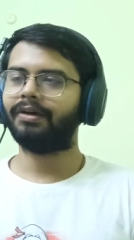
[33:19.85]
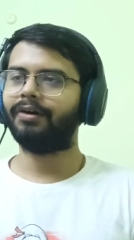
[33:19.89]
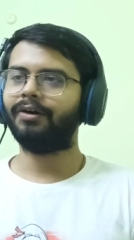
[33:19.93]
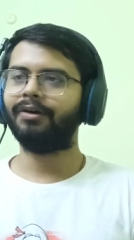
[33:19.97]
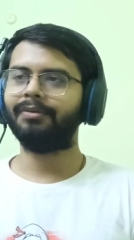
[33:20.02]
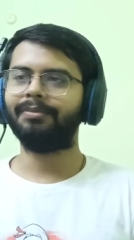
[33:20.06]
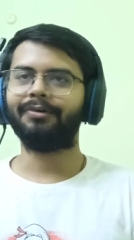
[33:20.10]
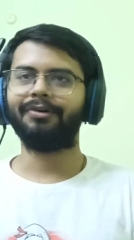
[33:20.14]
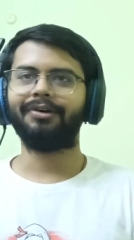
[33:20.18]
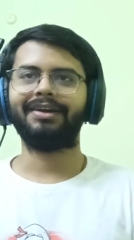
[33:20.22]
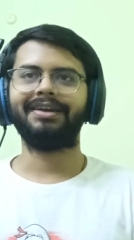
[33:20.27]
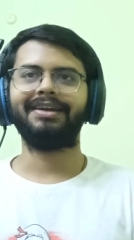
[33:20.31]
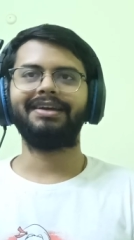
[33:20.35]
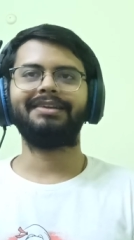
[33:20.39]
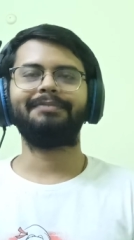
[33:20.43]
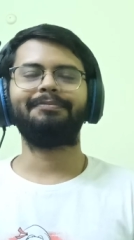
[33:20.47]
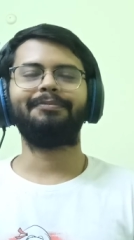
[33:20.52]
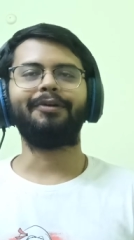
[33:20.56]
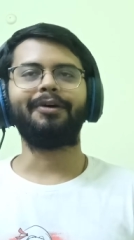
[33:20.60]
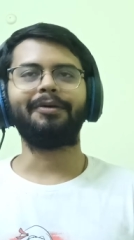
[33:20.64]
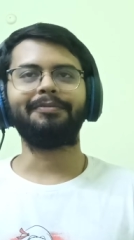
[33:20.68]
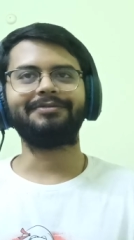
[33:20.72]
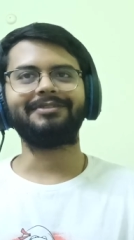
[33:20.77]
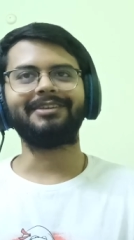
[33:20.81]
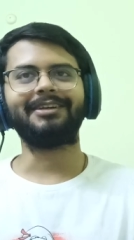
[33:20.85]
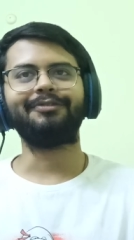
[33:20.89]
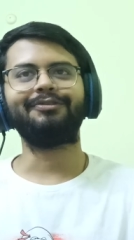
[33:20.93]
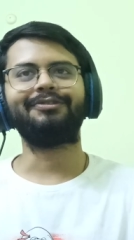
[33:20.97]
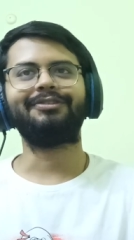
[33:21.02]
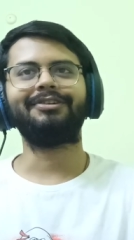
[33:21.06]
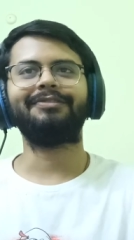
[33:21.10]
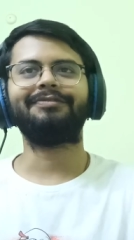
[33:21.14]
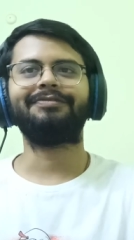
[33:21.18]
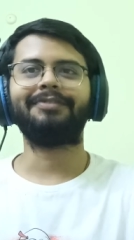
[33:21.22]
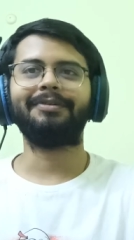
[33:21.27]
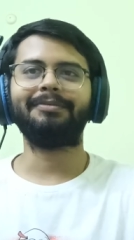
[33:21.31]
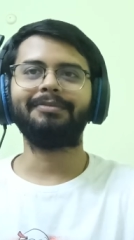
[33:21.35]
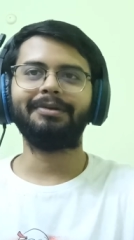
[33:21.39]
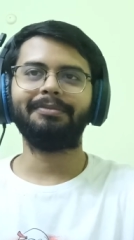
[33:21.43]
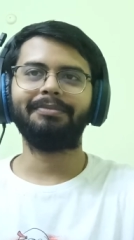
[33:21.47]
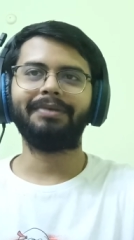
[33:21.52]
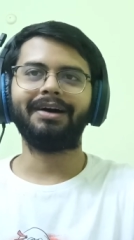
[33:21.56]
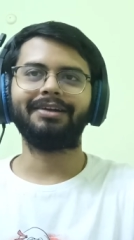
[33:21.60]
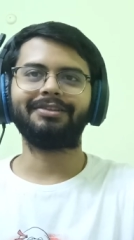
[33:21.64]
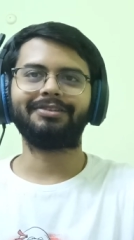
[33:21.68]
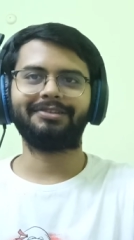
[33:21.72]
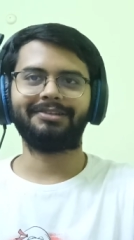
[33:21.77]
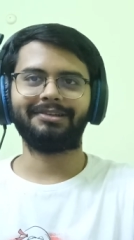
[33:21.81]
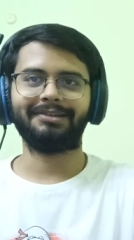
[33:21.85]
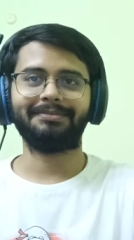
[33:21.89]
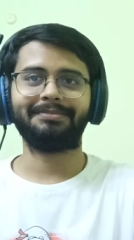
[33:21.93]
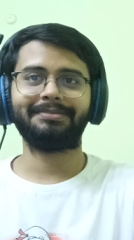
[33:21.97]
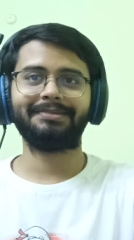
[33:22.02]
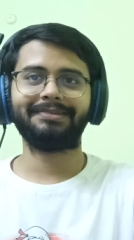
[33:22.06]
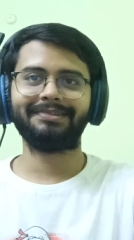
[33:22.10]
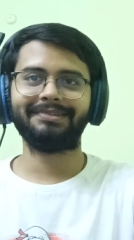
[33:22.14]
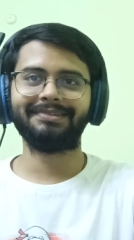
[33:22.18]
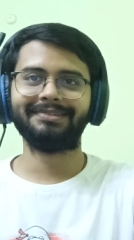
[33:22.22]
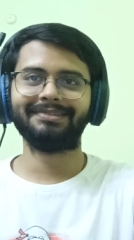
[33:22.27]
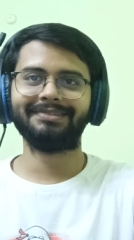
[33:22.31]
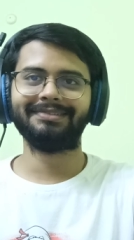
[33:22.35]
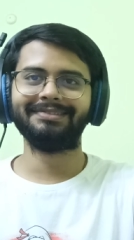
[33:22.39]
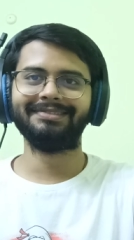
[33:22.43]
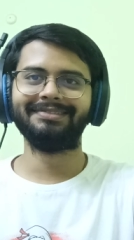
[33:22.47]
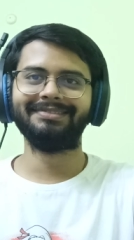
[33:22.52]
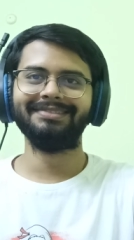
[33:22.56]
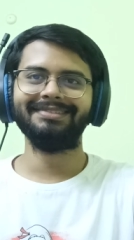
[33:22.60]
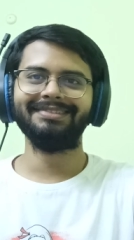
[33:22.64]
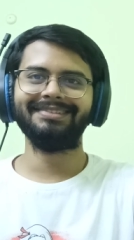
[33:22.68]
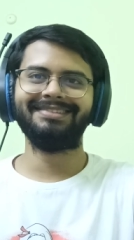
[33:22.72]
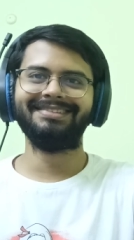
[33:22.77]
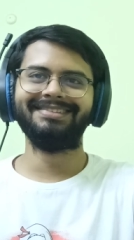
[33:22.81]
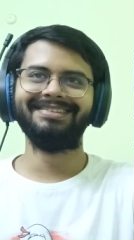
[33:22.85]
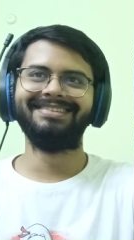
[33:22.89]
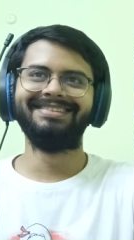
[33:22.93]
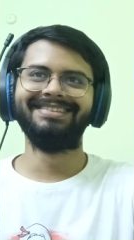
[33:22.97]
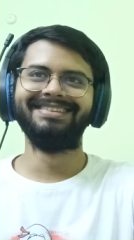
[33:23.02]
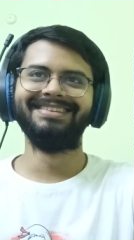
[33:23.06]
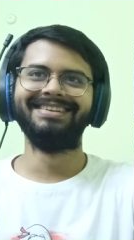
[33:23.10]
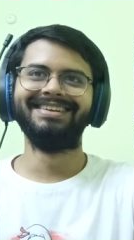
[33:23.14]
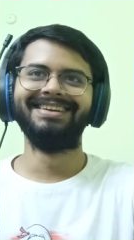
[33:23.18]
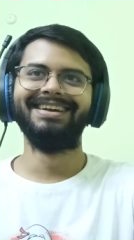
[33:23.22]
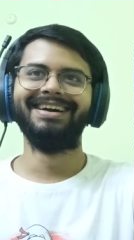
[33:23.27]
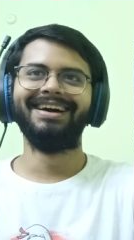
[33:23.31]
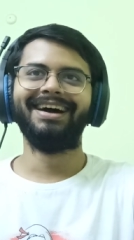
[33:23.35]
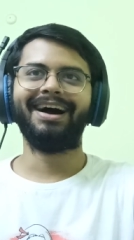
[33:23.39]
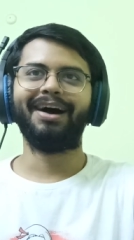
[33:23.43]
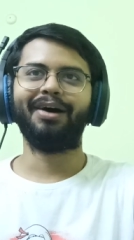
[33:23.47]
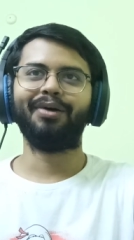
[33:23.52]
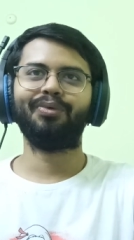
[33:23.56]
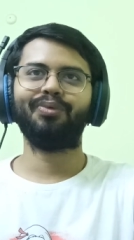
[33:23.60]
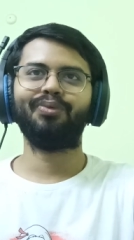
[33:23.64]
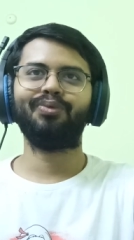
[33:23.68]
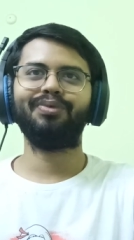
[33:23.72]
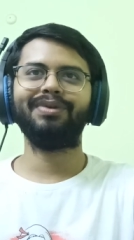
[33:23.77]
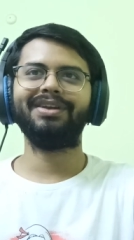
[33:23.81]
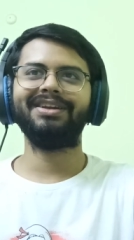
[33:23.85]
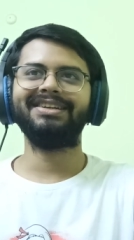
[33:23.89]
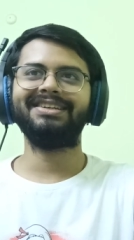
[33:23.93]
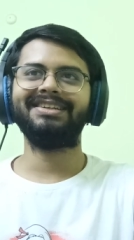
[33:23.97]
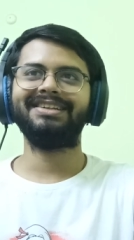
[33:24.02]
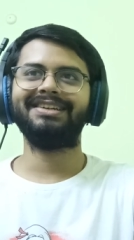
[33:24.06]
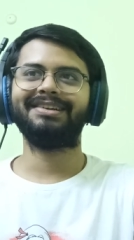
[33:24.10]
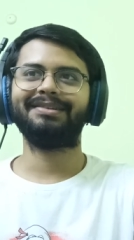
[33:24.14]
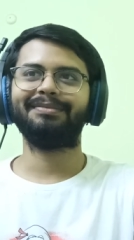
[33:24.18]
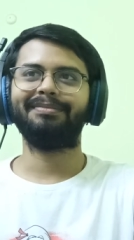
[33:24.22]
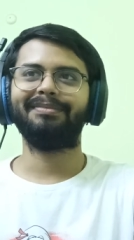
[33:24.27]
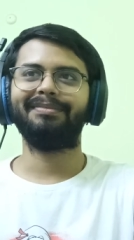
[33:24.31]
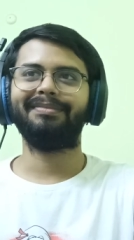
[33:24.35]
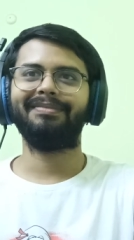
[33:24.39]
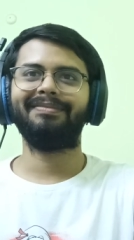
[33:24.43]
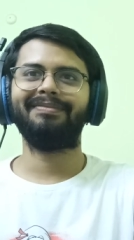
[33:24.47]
Oh boy, it pops out from the bathtub. A weird